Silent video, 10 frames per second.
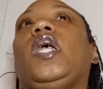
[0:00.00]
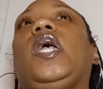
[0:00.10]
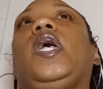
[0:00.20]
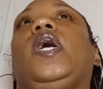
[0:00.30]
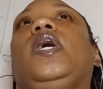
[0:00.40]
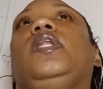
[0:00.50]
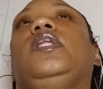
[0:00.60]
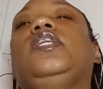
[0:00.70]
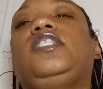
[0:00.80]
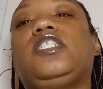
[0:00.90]

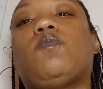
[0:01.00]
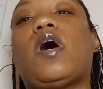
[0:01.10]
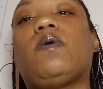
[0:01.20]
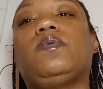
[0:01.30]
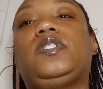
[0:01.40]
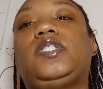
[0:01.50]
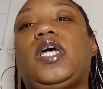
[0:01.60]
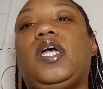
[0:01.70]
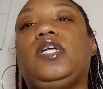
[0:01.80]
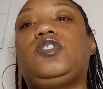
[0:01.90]
And this is why I was
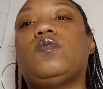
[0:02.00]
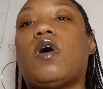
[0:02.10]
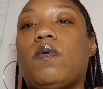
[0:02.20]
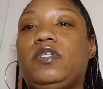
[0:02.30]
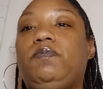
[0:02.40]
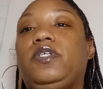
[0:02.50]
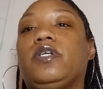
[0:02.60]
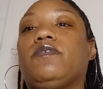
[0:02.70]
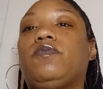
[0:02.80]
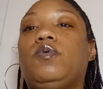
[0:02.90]
saying to always be
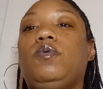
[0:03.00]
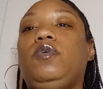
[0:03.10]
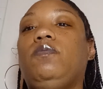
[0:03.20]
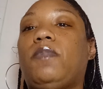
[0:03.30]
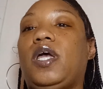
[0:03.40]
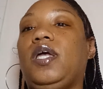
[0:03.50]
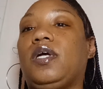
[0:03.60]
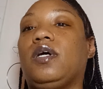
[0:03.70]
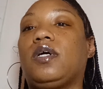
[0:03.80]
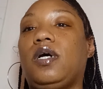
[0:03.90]
careful who you make
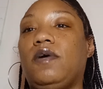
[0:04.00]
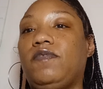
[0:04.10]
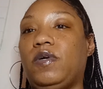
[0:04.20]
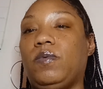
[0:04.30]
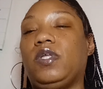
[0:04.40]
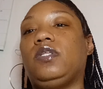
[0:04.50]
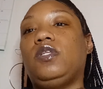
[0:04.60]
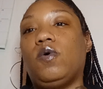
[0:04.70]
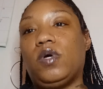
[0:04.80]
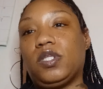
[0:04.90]
a covenant with,
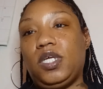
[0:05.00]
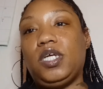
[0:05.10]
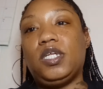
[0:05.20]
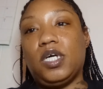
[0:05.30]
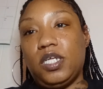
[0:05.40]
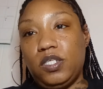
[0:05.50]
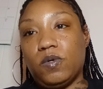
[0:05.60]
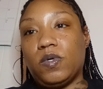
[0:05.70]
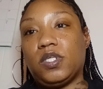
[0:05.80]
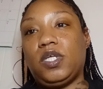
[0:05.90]
knowingly and
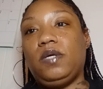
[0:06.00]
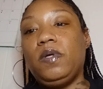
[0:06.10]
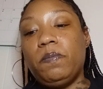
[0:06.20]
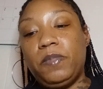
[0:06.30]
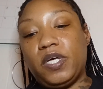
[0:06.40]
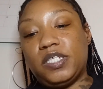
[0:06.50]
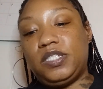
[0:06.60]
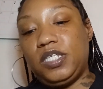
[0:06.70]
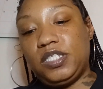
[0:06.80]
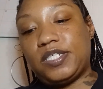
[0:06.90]
unknowingly, because
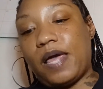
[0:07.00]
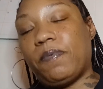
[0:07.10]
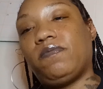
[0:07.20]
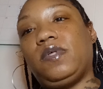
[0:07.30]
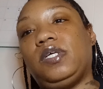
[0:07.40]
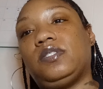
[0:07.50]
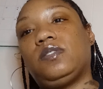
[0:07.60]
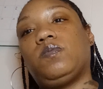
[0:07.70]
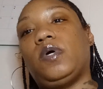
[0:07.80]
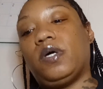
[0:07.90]
these type of things as
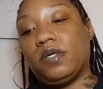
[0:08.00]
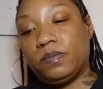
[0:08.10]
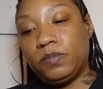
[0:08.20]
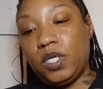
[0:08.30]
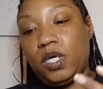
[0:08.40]
well,